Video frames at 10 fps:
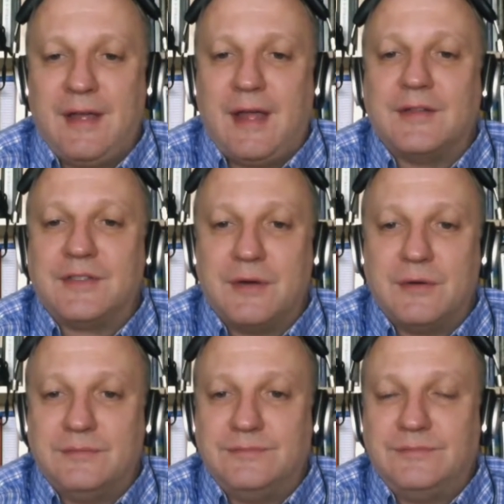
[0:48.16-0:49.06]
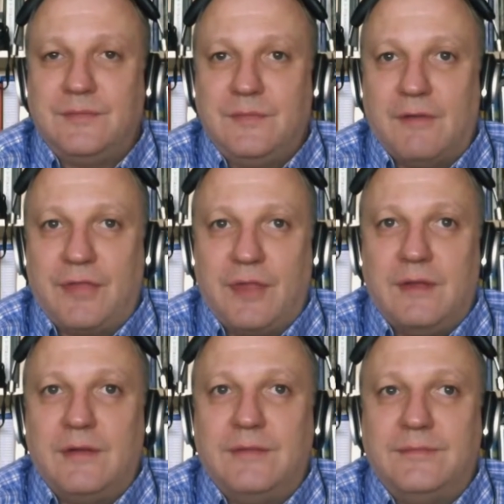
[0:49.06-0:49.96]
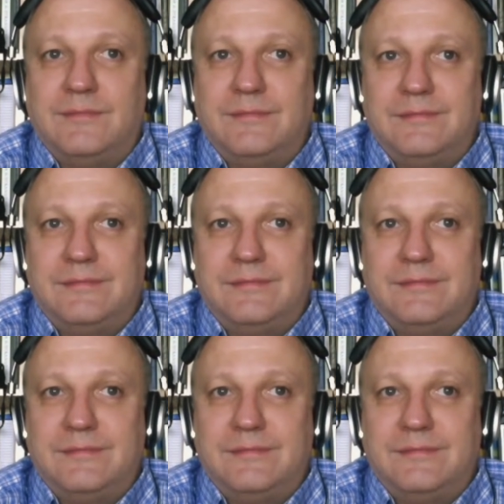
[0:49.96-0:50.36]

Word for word: And so um, if the